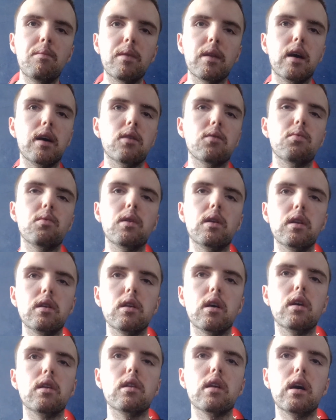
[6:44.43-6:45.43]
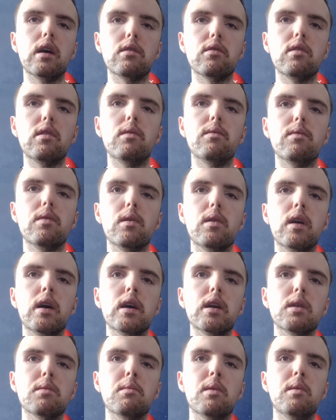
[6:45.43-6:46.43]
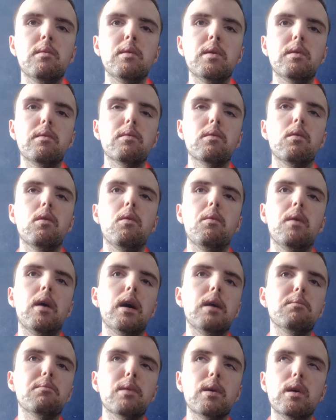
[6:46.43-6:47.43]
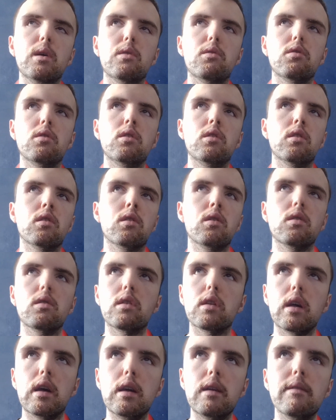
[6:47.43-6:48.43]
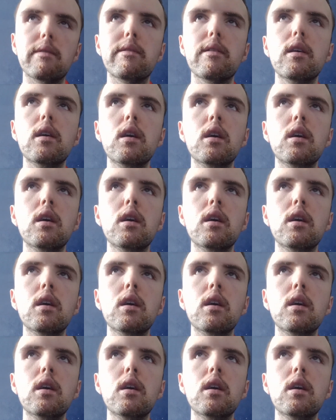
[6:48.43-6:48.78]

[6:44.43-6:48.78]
That's what it does actually feel like at the moment. If you're a white person, you're not safe.